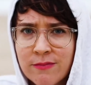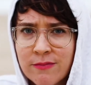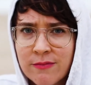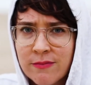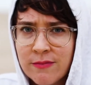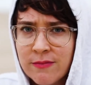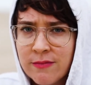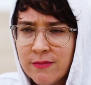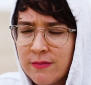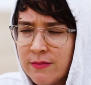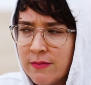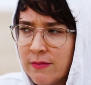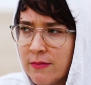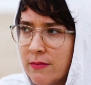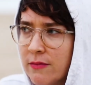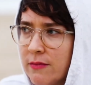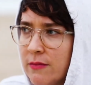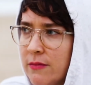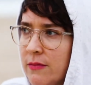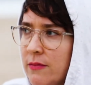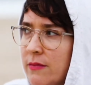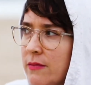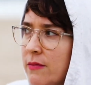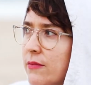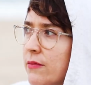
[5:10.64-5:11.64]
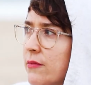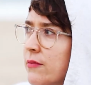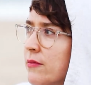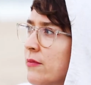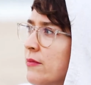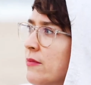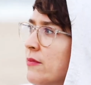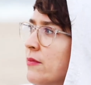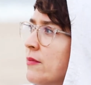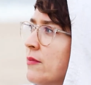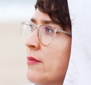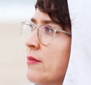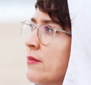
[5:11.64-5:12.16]

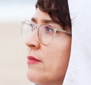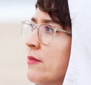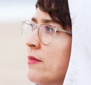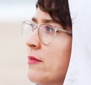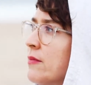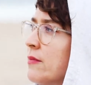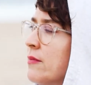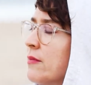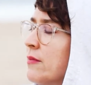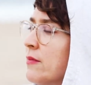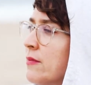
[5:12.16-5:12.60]
No one is speaking in this clip.